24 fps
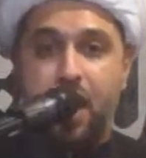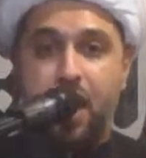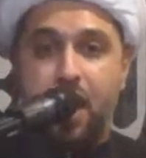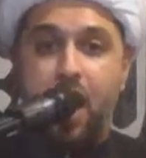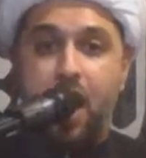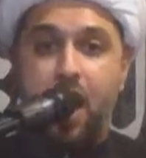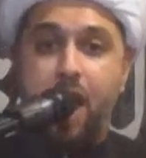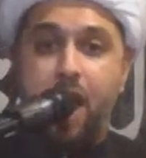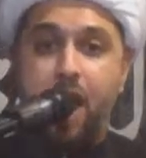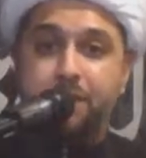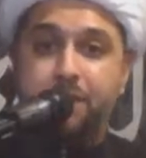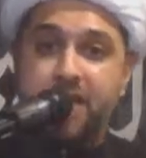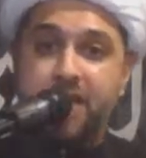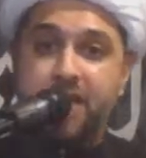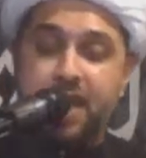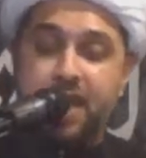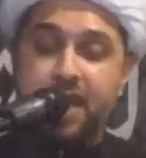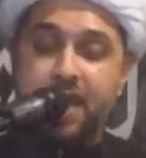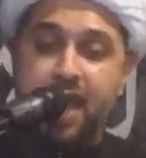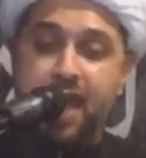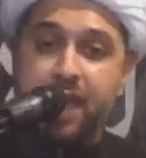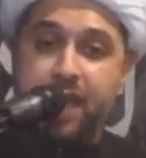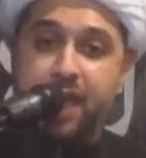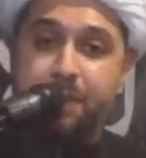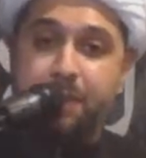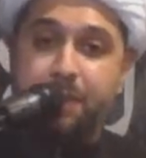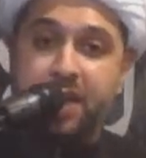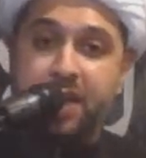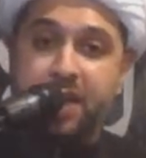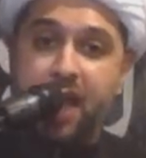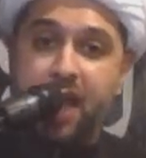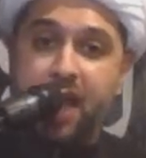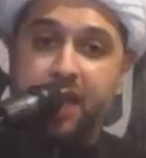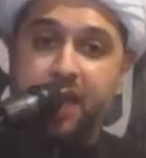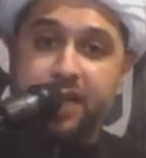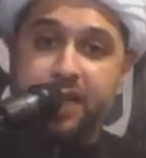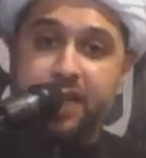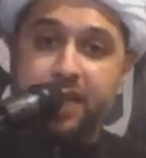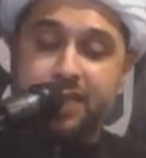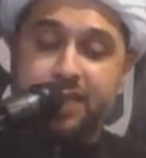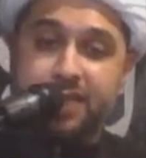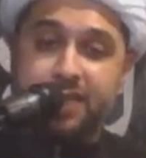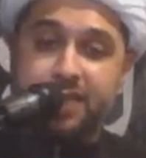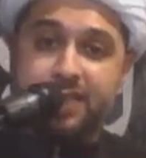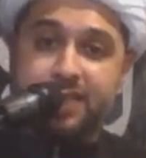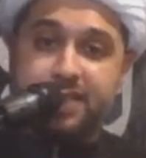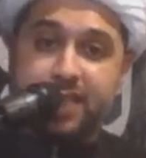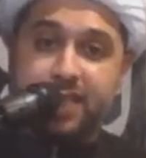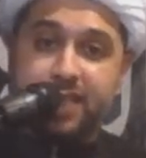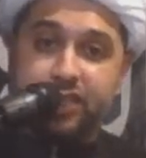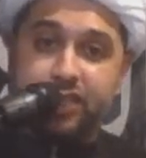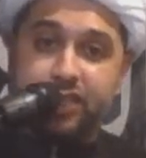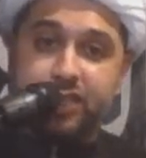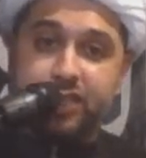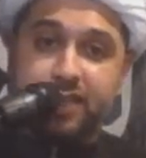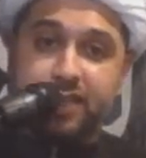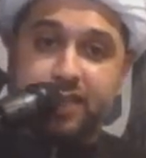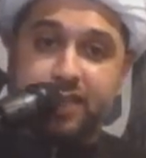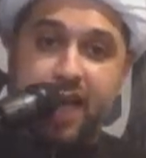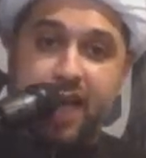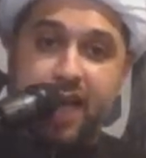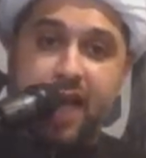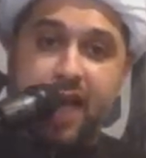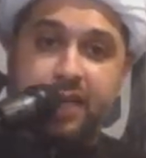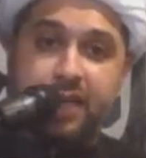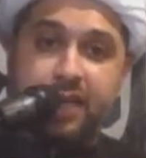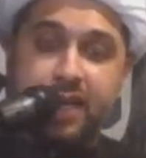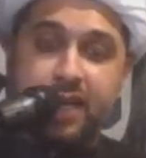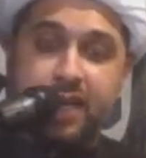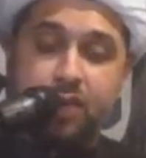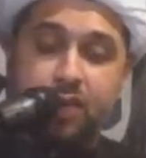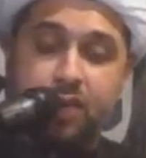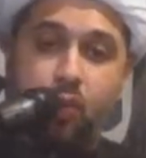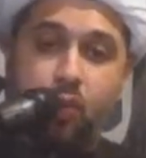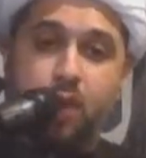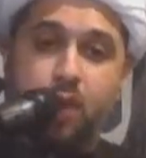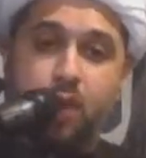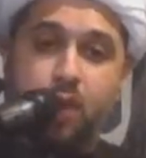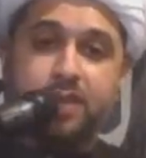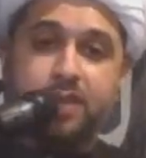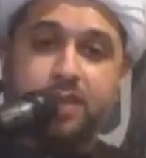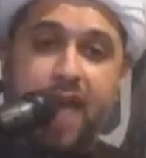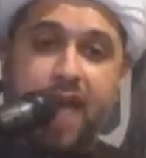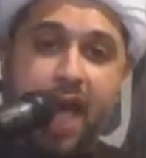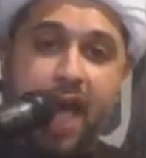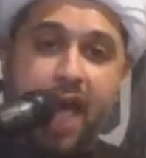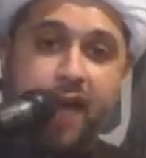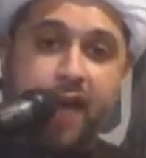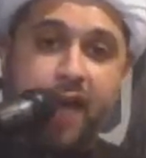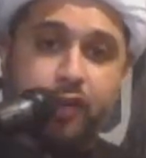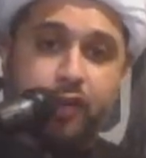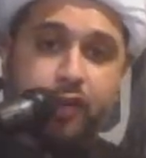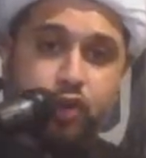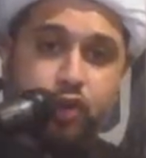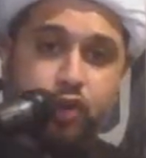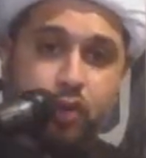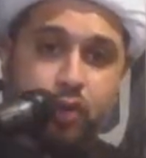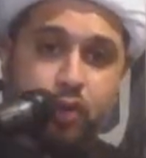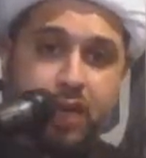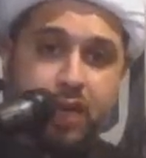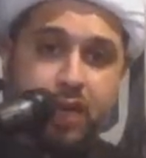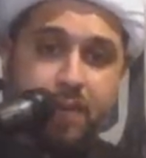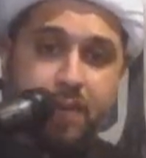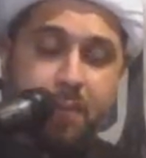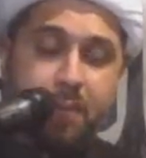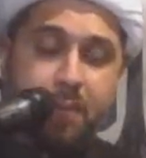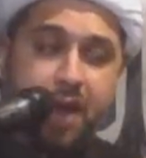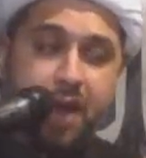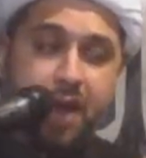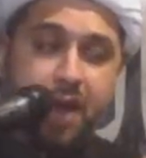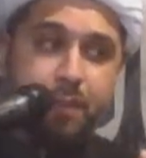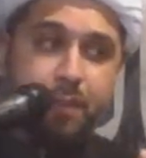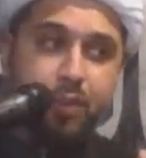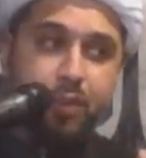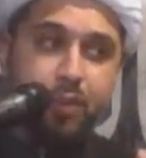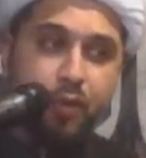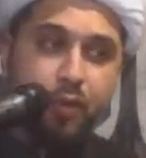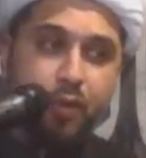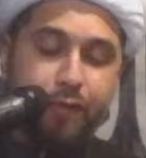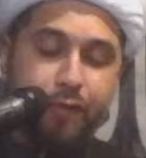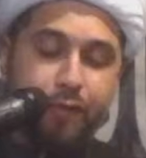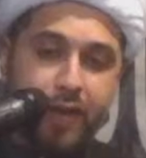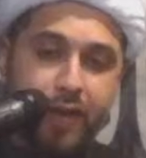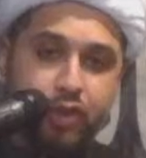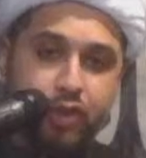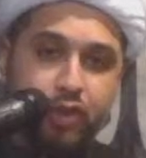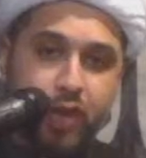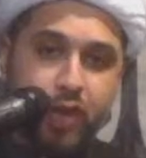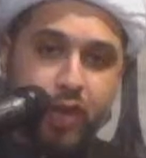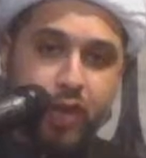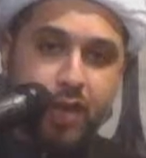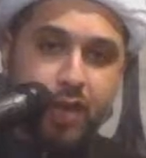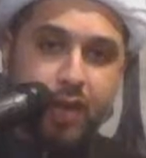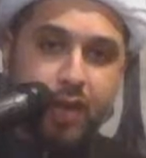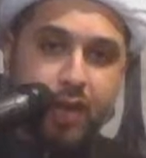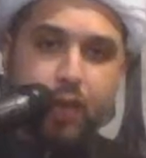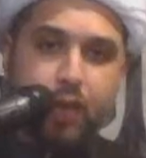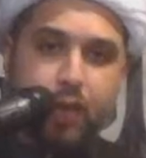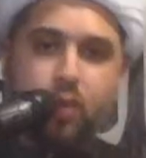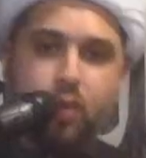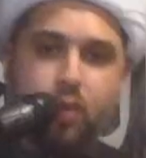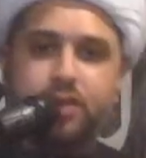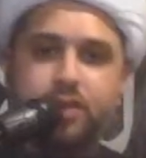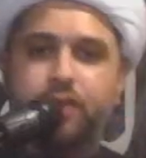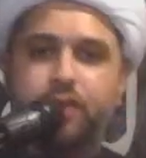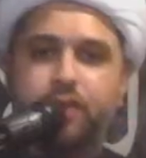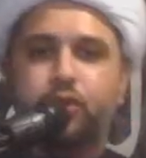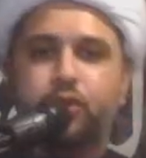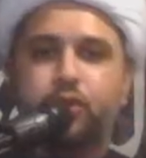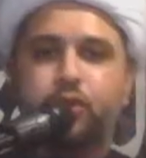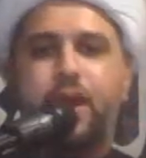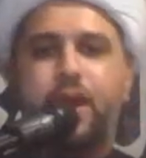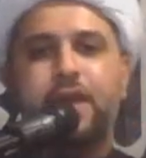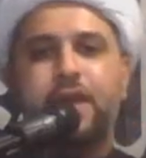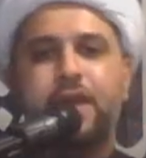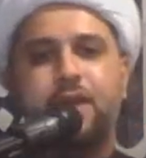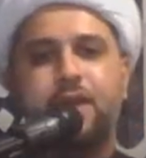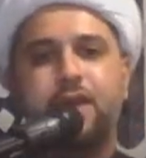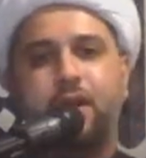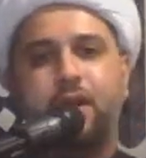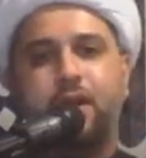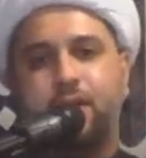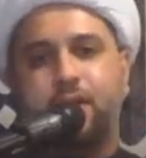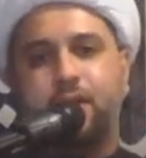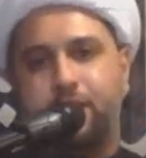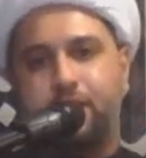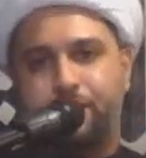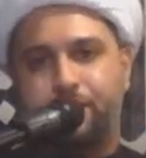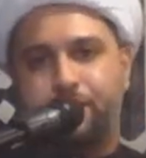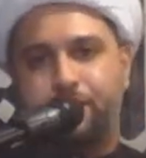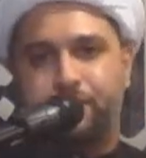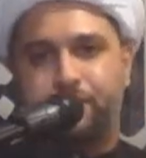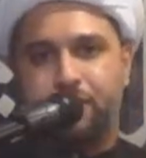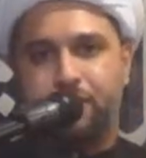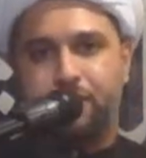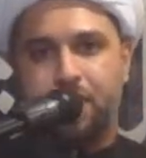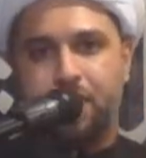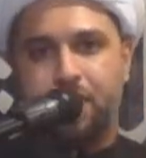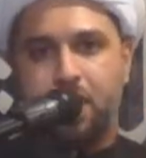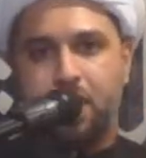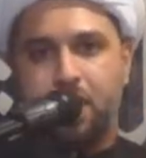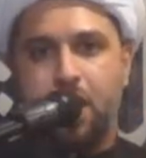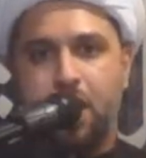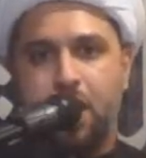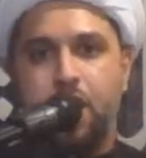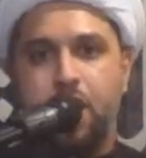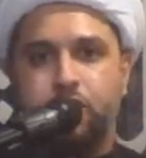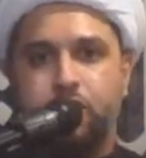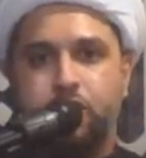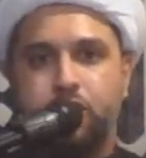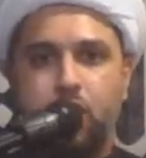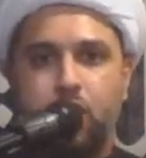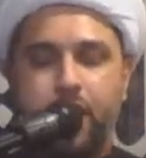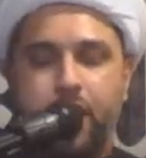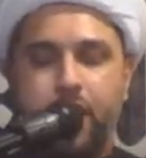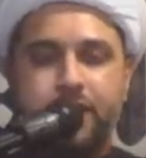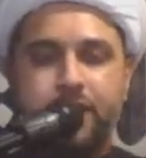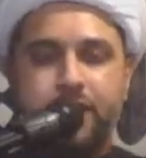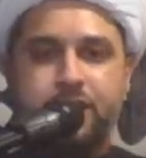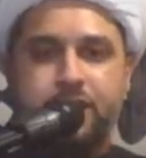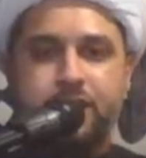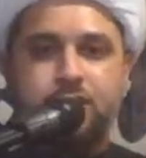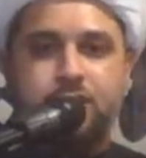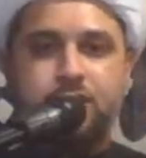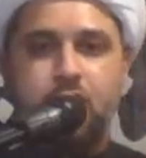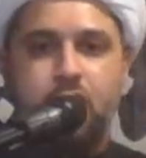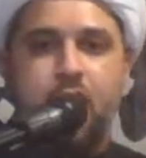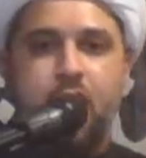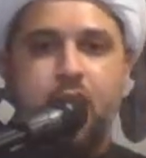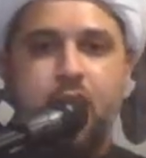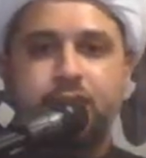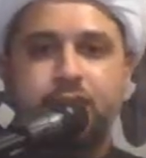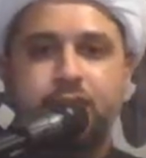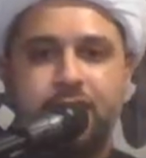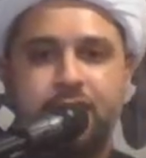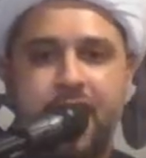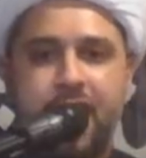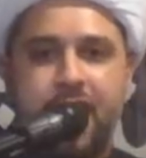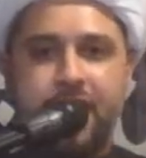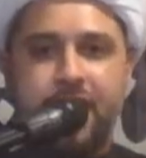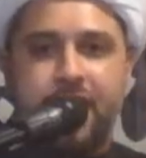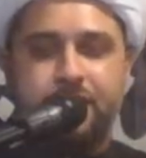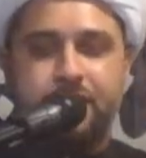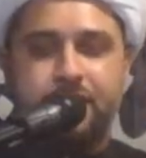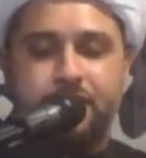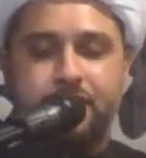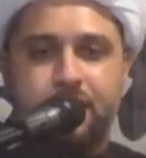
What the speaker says: Abdullah ibn Hariz al-Sajistani was actually, by profession, he was a trader. So it is not that